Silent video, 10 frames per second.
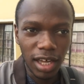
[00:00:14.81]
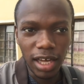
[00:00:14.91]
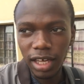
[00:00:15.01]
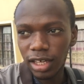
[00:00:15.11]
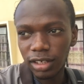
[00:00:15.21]

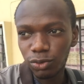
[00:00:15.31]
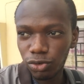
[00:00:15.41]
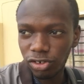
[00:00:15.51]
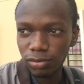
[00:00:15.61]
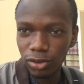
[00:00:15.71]
and
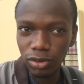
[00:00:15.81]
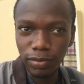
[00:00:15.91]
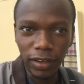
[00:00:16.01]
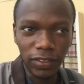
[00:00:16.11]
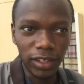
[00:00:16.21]
wish him a good
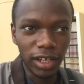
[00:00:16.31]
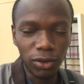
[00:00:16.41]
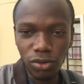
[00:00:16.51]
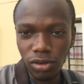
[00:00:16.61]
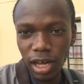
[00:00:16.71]
birthday
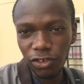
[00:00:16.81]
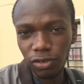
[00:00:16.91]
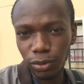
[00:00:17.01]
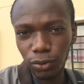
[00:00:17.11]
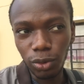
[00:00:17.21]
and also catch
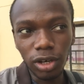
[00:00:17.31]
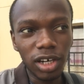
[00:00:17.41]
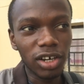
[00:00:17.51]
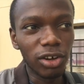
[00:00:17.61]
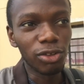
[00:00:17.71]
up on work
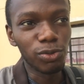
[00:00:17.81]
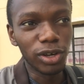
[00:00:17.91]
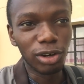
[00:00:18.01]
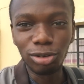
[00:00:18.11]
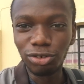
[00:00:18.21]
because
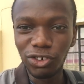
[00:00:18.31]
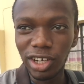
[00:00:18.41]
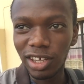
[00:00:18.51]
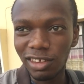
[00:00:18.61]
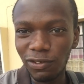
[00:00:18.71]
we are all
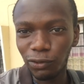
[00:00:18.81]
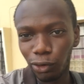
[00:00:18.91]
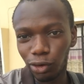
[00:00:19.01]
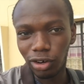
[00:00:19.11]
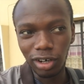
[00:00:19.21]
trainers
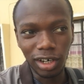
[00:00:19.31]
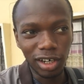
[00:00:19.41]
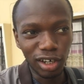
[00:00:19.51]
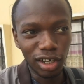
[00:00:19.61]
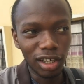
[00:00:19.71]
for
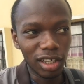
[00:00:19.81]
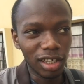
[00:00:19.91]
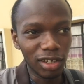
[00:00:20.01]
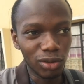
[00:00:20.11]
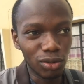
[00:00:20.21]

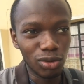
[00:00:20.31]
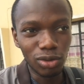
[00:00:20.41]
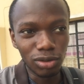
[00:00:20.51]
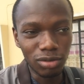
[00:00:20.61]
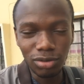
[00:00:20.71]
a
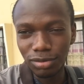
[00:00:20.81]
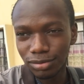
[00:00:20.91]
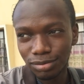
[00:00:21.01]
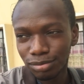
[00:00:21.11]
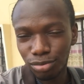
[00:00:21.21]
Google
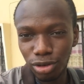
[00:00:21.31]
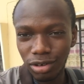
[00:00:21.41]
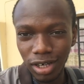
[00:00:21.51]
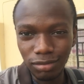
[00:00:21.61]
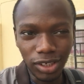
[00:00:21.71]

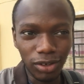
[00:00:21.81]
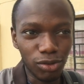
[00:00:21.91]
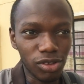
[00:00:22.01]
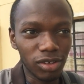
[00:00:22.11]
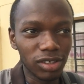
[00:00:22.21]
program that
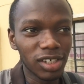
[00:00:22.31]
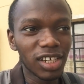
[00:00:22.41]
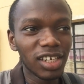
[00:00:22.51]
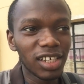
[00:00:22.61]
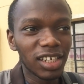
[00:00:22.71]
goes on
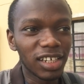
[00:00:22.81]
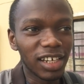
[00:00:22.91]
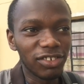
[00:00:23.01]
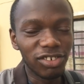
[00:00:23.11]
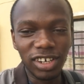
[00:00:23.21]
in
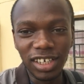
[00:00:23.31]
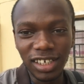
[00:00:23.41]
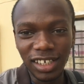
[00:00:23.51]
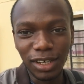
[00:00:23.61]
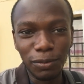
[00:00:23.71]
Nigeria
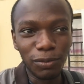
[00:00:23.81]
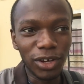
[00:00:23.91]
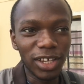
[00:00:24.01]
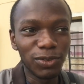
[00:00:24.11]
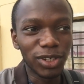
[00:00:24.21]
here.
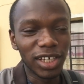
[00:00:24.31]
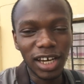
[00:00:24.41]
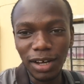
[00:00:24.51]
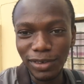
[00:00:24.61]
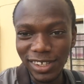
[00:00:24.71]
But anyway,
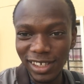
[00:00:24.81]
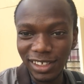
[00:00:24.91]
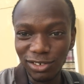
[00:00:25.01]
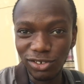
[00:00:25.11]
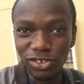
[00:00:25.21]
I'm
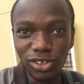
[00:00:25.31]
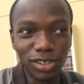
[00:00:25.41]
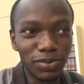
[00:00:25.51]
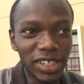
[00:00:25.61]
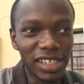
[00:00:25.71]
excited to show you
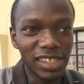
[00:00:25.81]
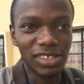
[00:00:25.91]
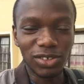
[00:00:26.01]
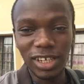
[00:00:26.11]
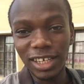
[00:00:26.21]
the place.
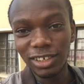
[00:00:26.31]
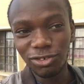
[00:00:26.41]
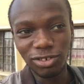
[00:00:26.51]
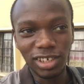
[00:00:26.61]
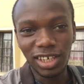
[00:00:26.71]
It's another
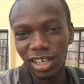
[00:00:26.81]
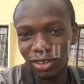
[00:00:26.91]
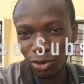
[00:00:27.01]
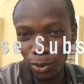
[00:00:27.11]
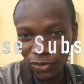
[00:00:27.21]
eatery,
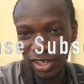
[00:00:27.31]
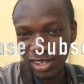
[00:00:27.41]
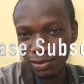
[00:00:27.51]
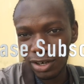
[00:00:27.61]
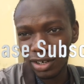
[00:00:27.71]
and hopefully,
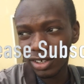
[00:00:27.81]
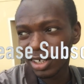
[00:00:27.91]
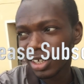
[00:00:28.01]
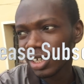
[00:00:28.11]
stay around.